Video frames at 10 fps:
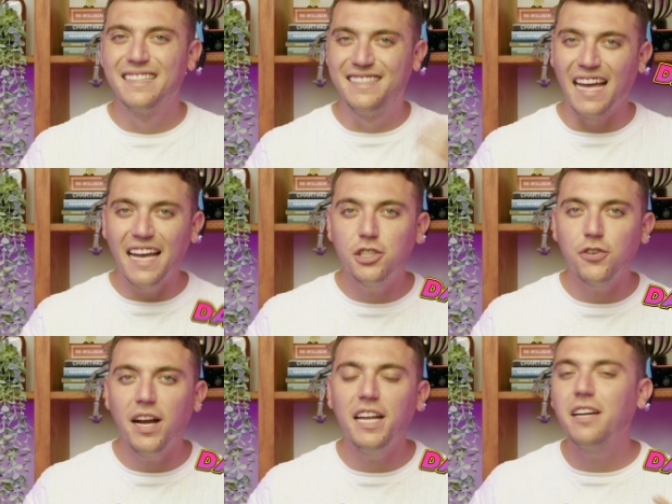Day
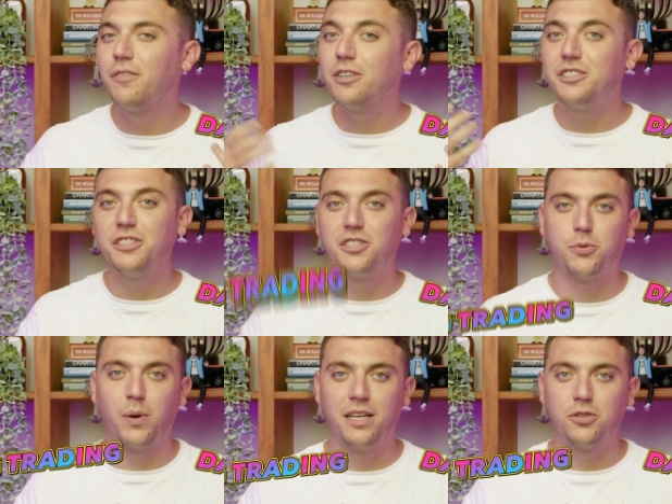trading versus
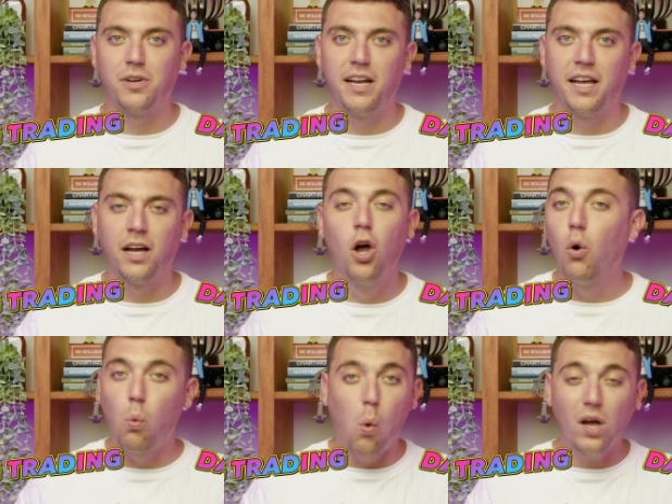swing trading.
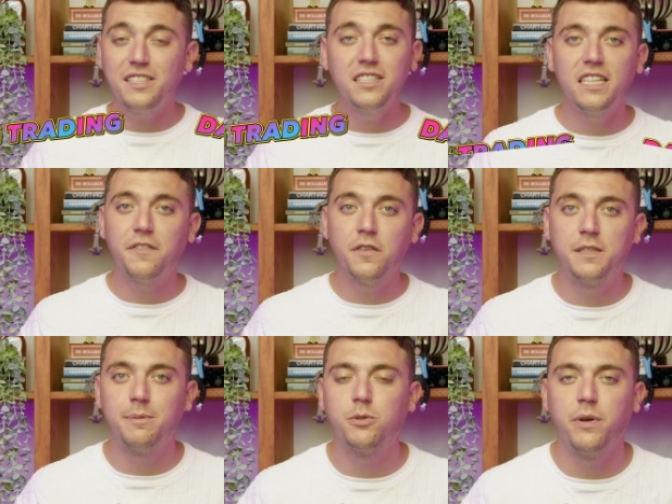What's the difference
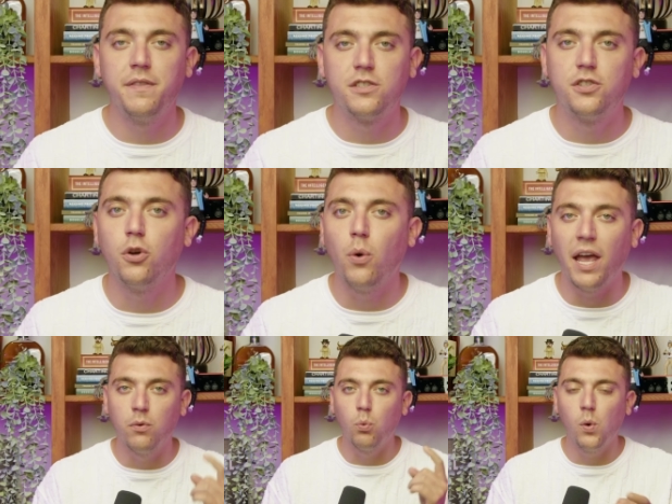between the two
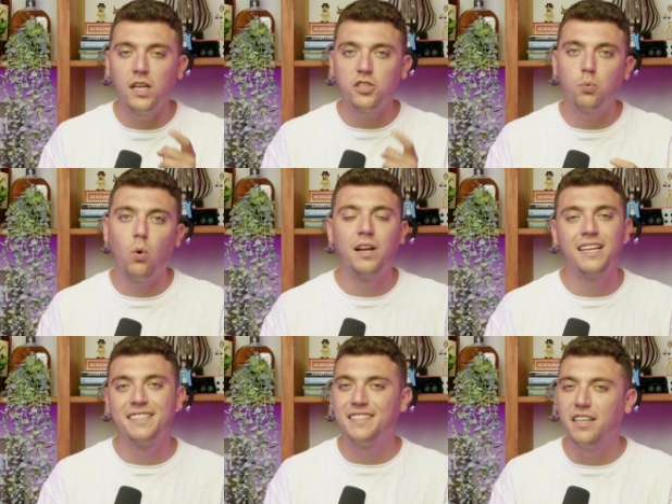and which one
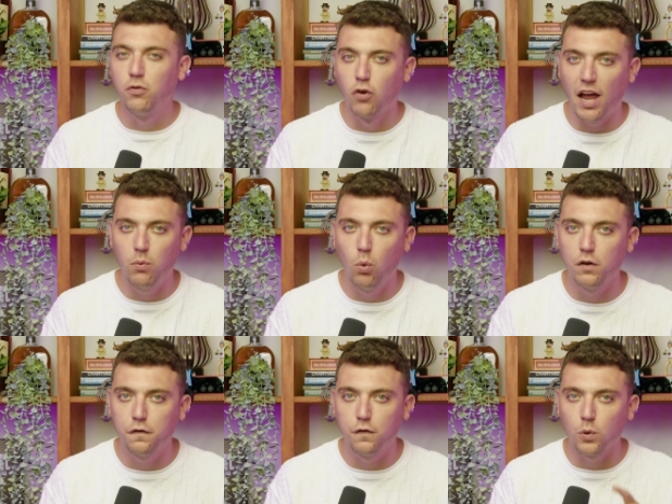is the right
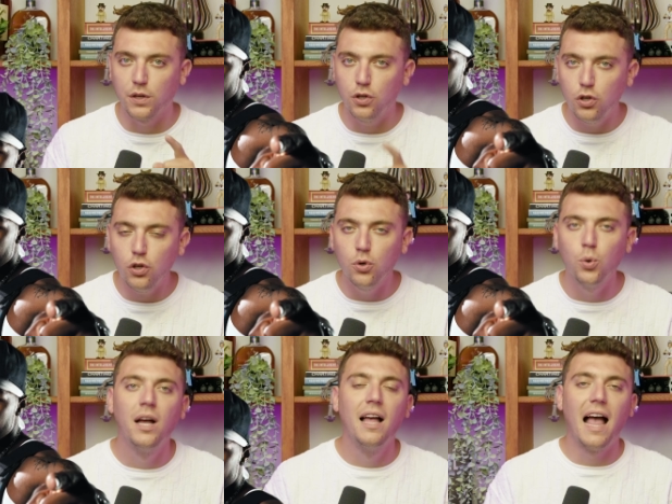one for
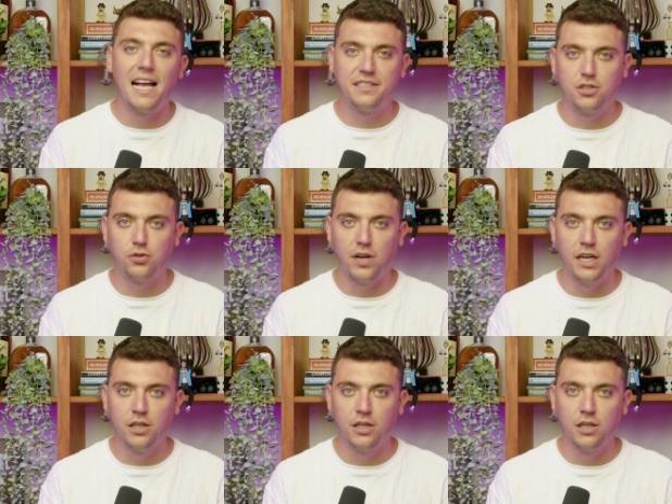you as a trader?